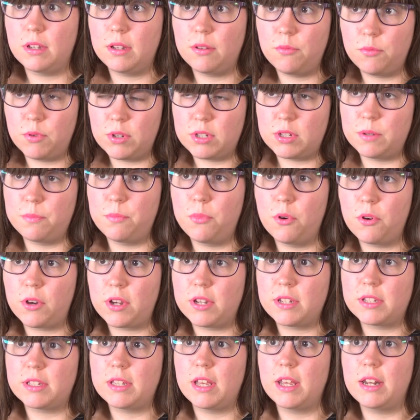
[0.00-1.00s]
with the book
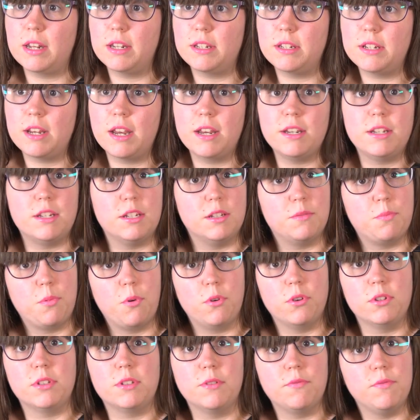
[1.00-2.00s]
is that it changes
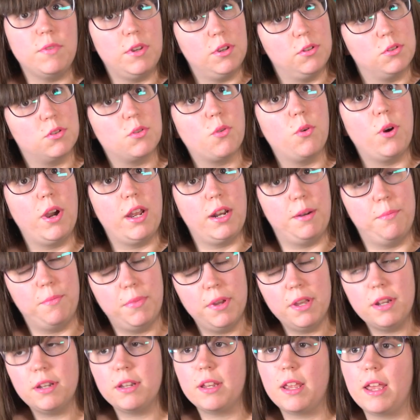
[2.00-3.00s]
points of views quite a
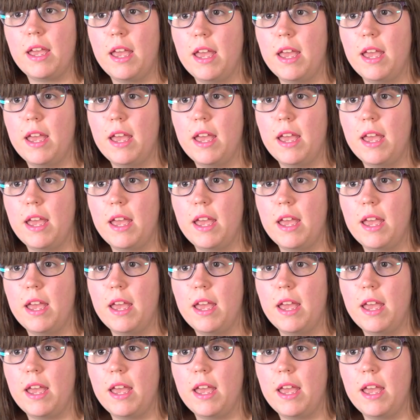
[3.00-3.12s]
bit,